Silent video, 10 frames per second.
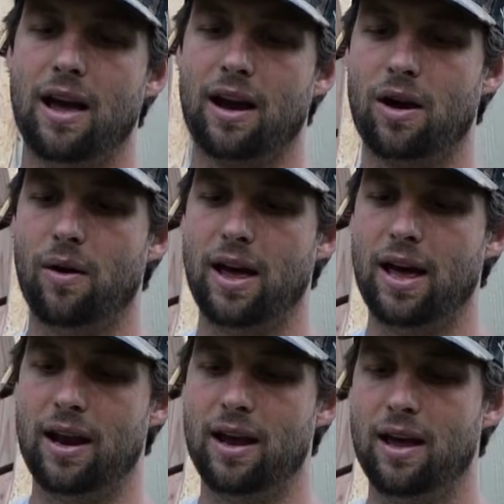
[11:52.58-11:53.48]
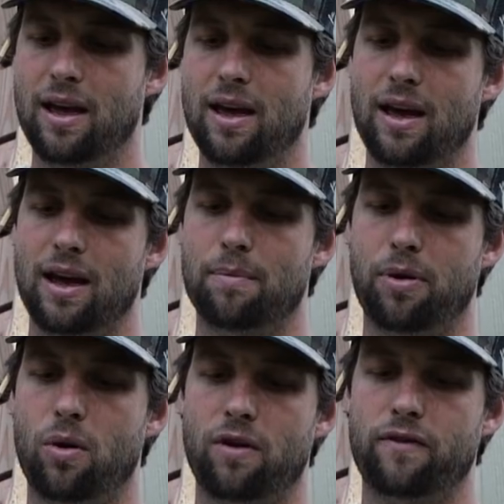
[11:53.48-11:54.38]
and go ahead and
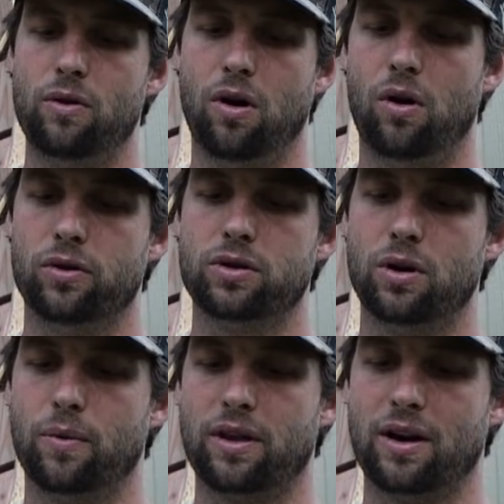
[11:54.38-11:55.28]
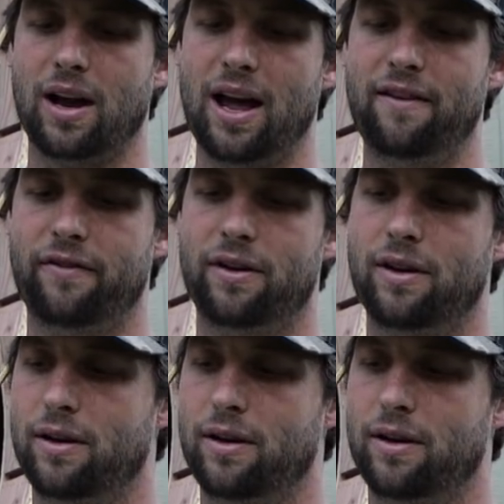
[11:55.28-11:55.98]
poke a few holes with your knife,